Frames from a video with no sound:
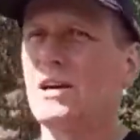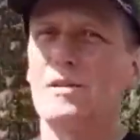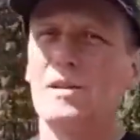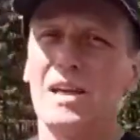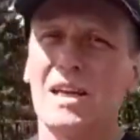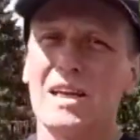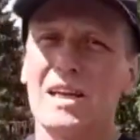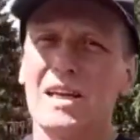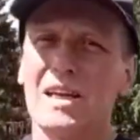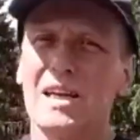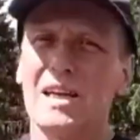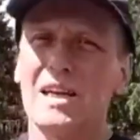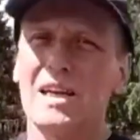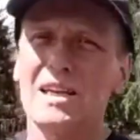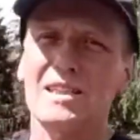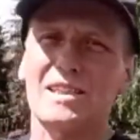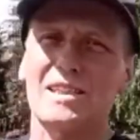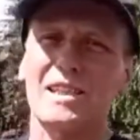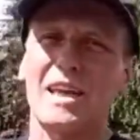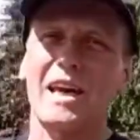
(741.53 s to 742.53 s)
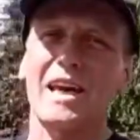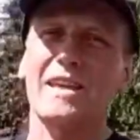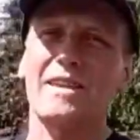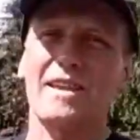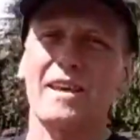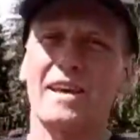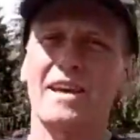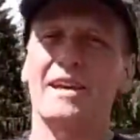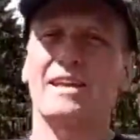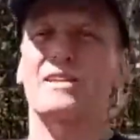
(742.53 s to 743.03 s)
So let's say
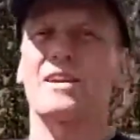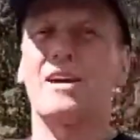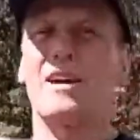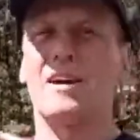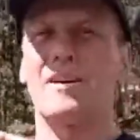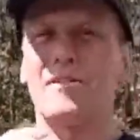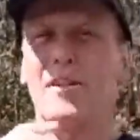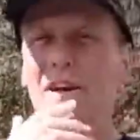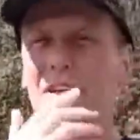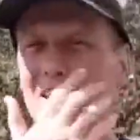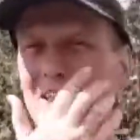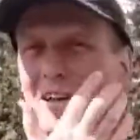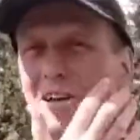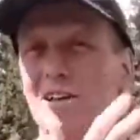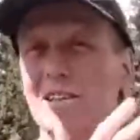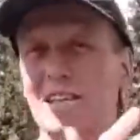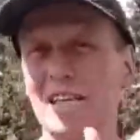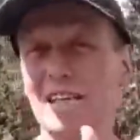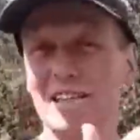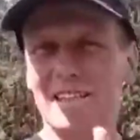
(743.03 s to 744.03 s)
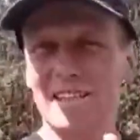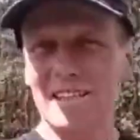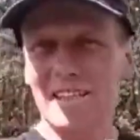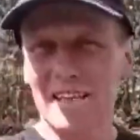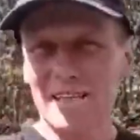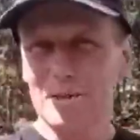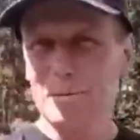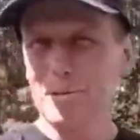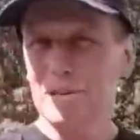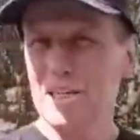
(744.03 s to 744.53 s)
that I've had an idea to
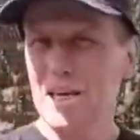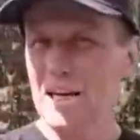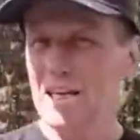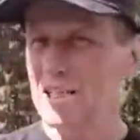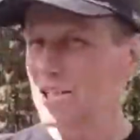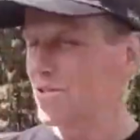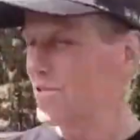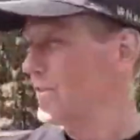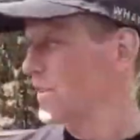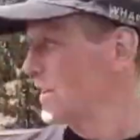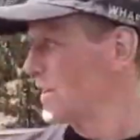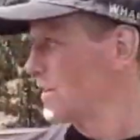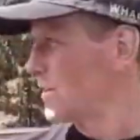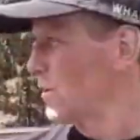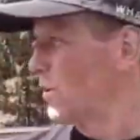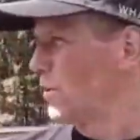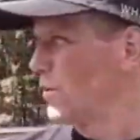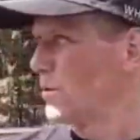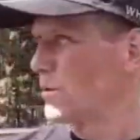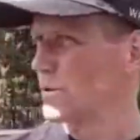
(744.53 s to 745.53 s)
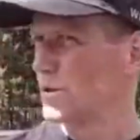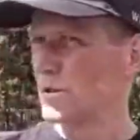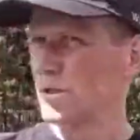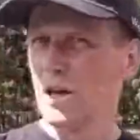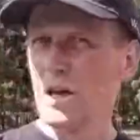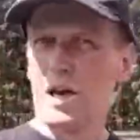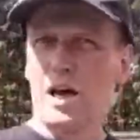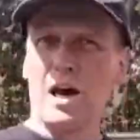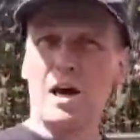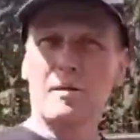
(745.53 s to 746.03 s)
set up a challenge for this
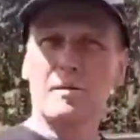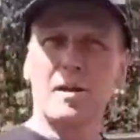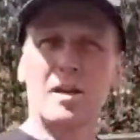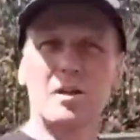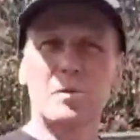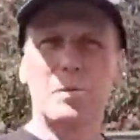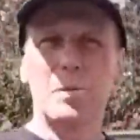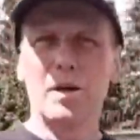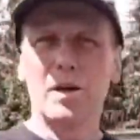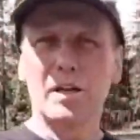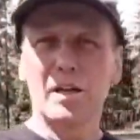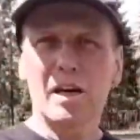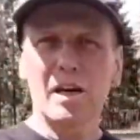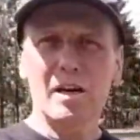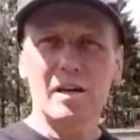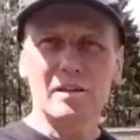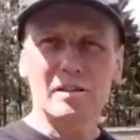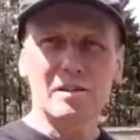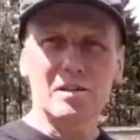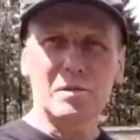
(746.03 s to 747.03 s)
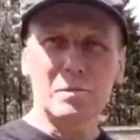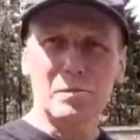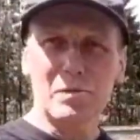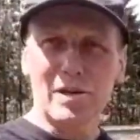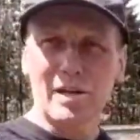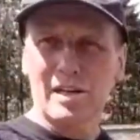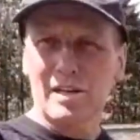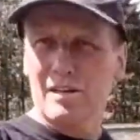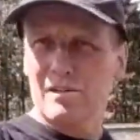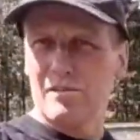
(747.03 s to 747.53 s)
horse. I'm going to put a
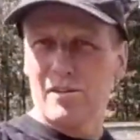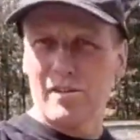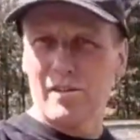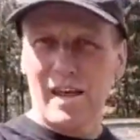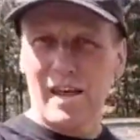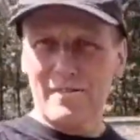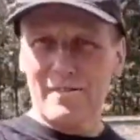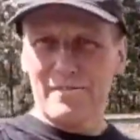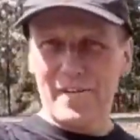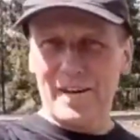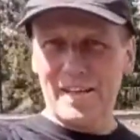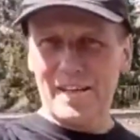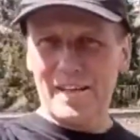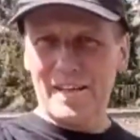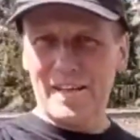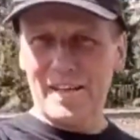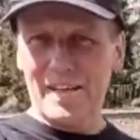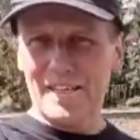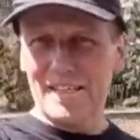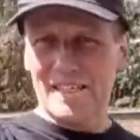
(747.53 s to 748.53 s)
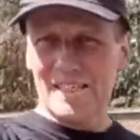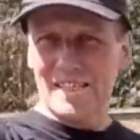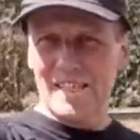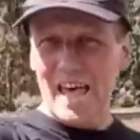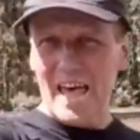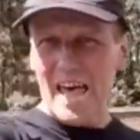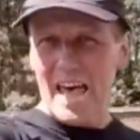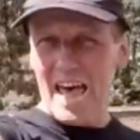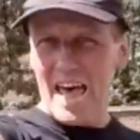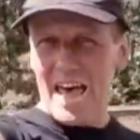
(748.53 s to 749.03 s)
garden sprinkler on that fence
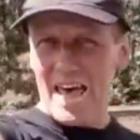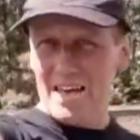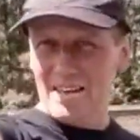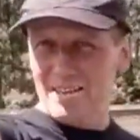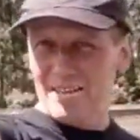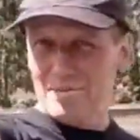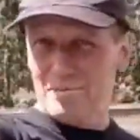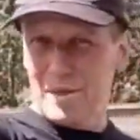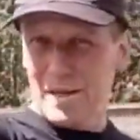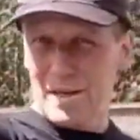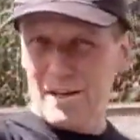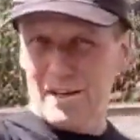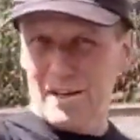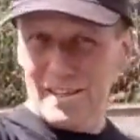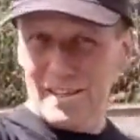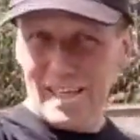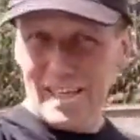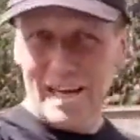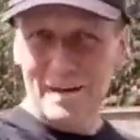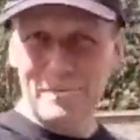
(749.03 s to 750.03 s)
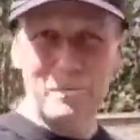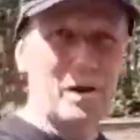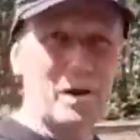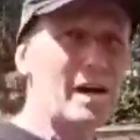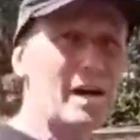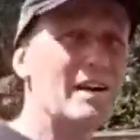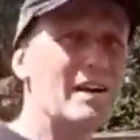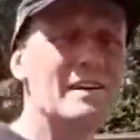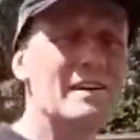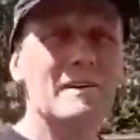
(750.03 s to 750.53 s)
there behind the
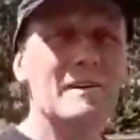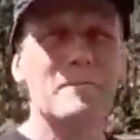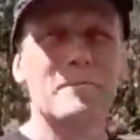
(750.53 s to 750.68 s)
camera,